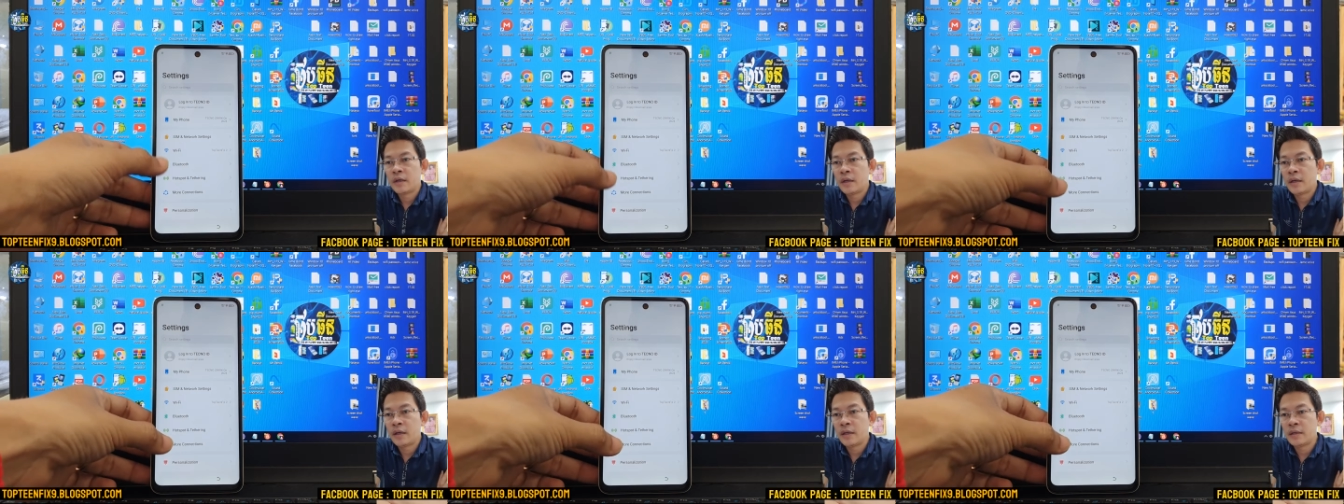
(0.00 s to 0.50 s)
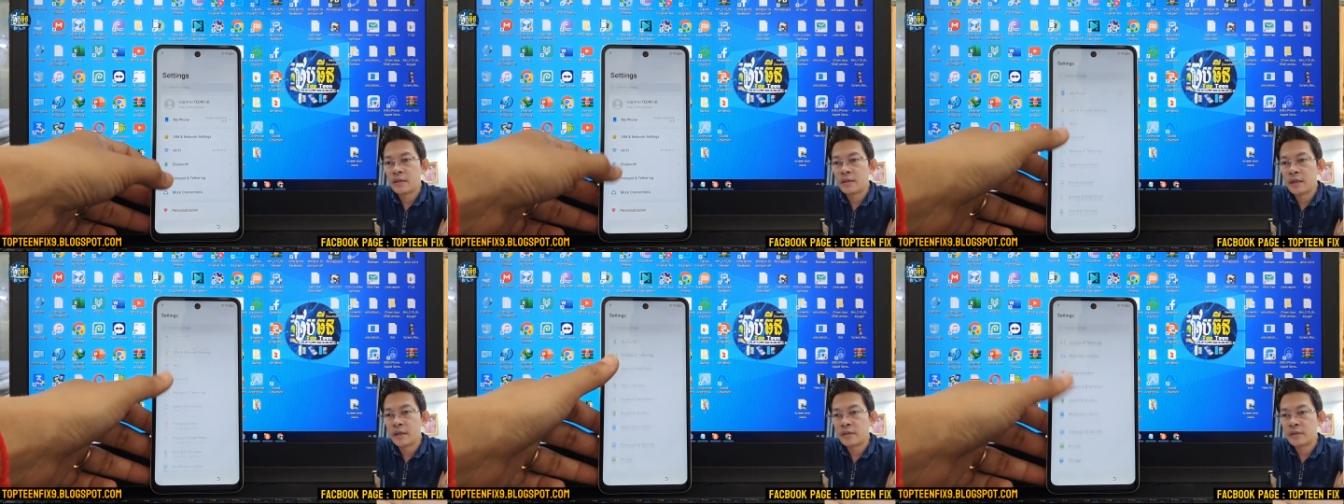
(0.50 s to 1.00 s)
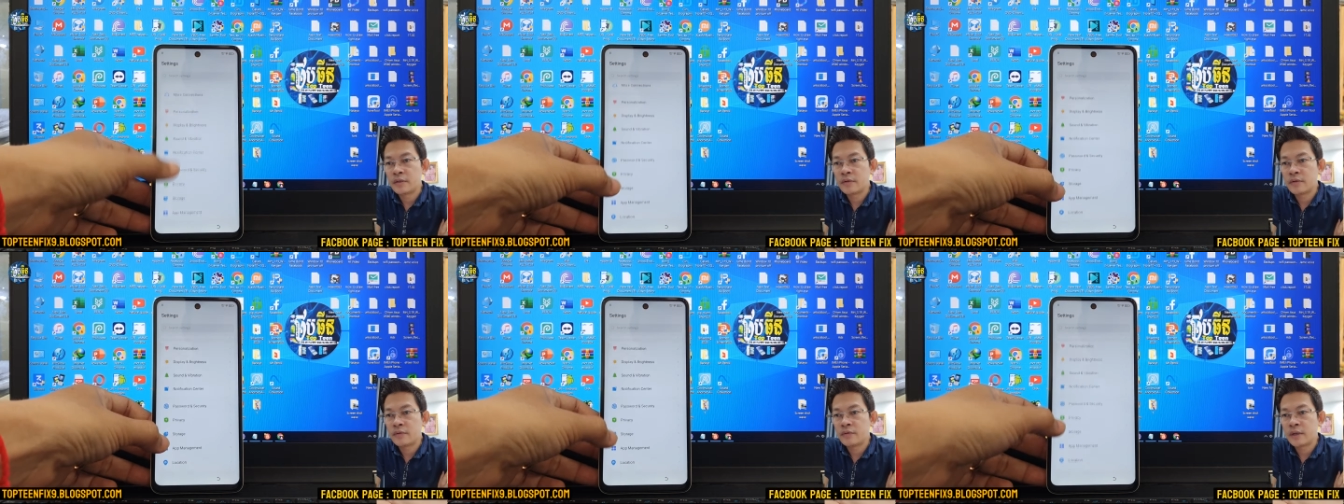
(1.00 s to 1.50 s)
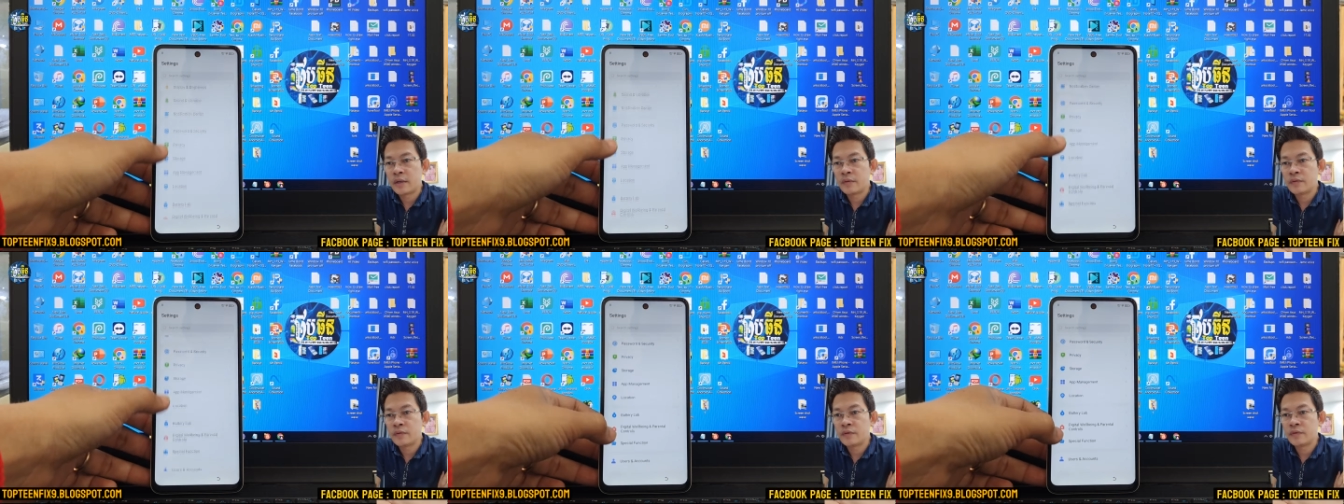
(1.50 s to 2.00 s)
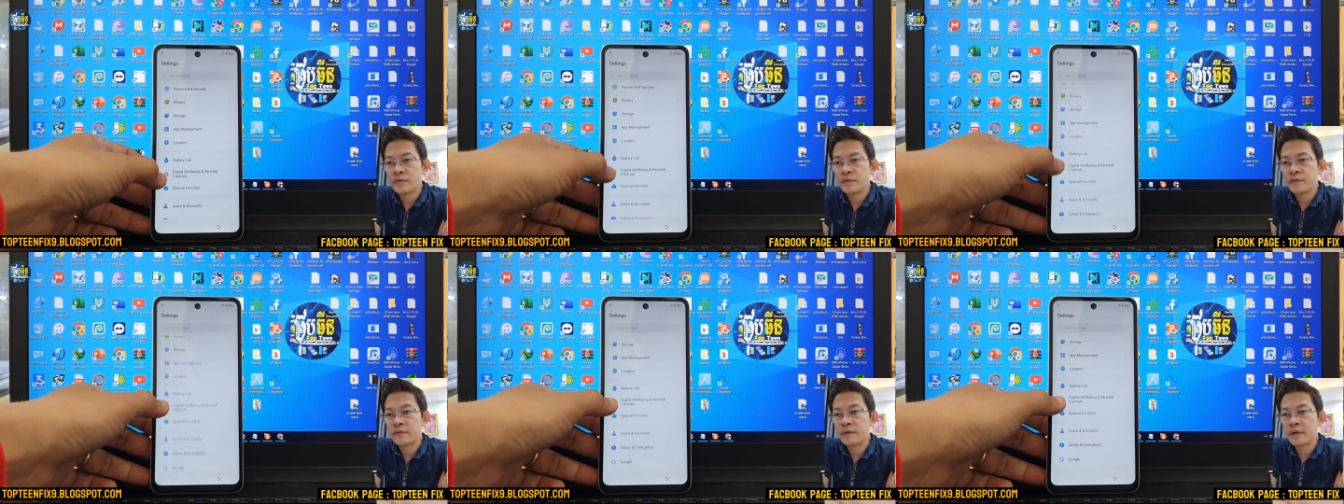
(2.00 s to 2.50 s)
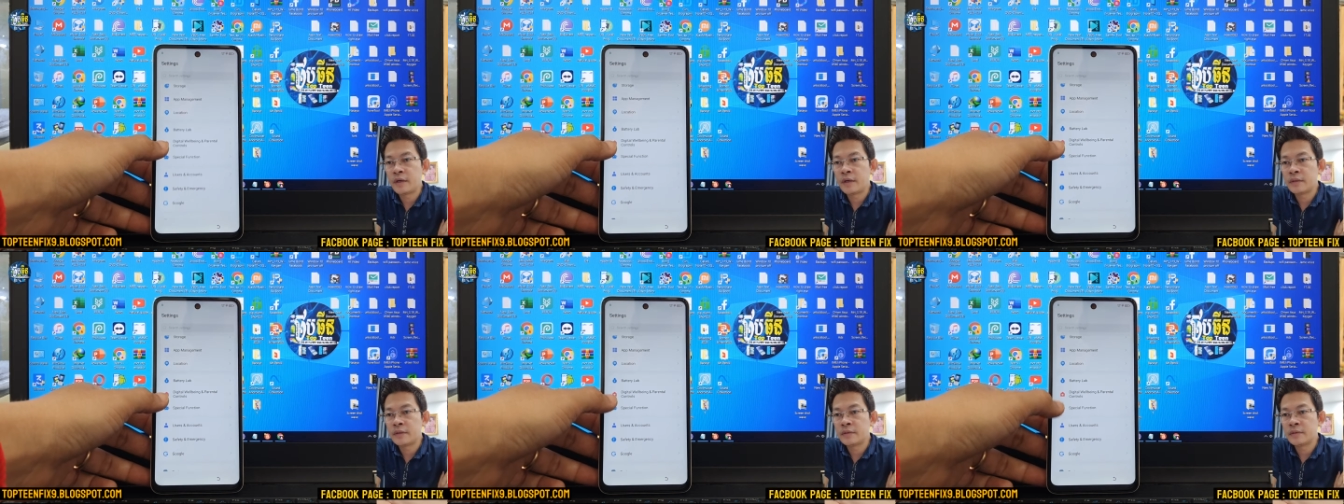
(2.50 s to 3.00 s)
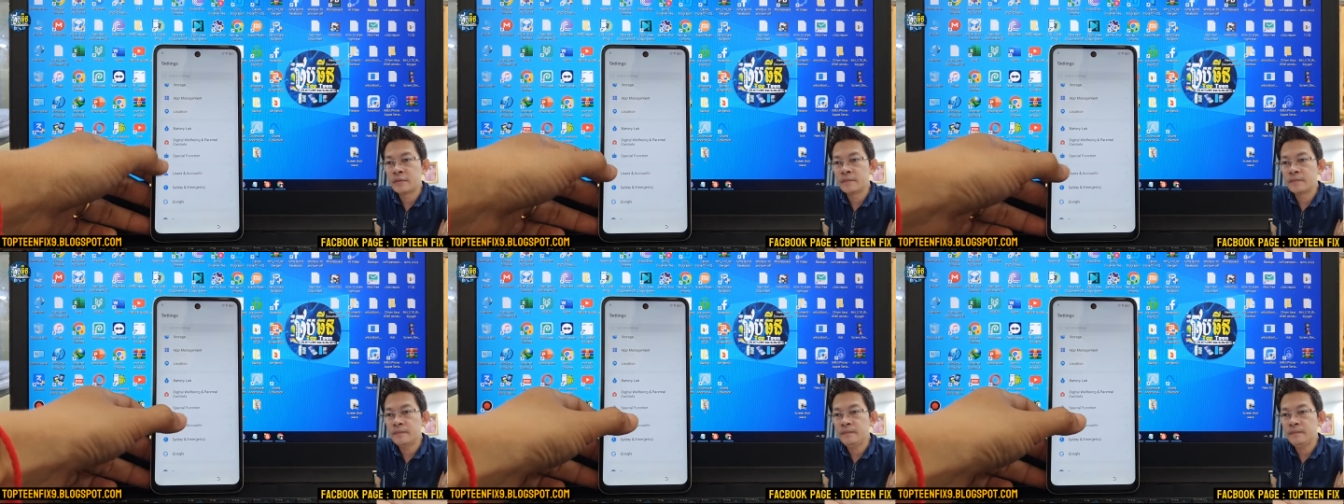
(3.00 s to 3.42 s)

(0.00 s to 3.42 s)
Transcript: and then scroll down to find